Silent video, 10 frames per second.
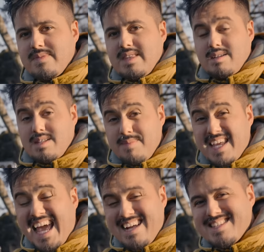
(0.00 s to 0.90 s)
Now
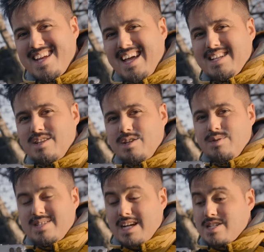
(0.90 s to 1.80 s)
something else I like to
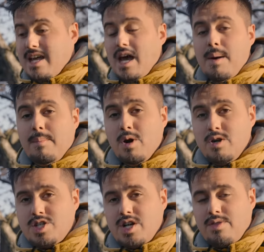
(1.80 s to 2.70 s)
do is actually
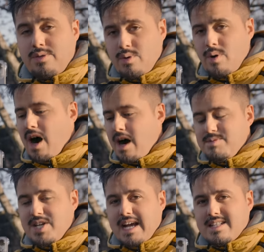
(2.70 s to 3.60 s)
push through
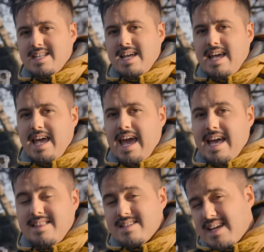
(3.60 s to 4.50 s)
objects.
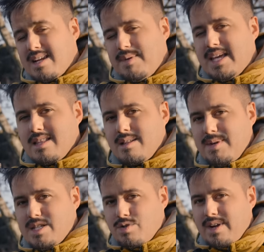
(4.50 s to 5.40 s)
And this can be a little
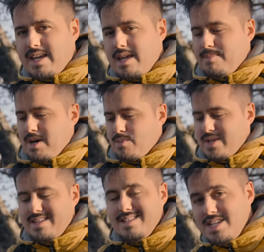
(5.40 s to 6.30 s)
bit tricky, but
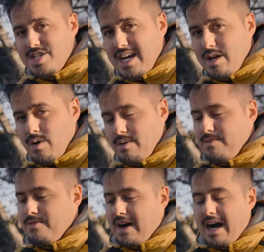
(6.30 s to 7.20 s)
with the D J I O
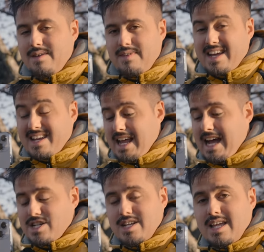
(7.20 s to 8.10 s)
M five, I can
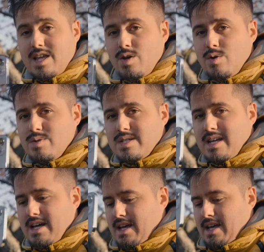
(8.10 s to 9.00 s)
actually use
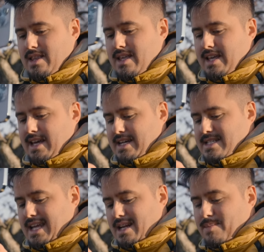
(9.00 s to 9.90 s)
the
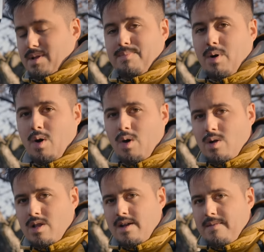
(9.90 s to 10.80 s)
extendable
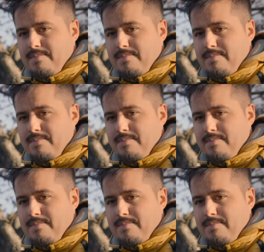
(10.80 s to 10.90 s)
pole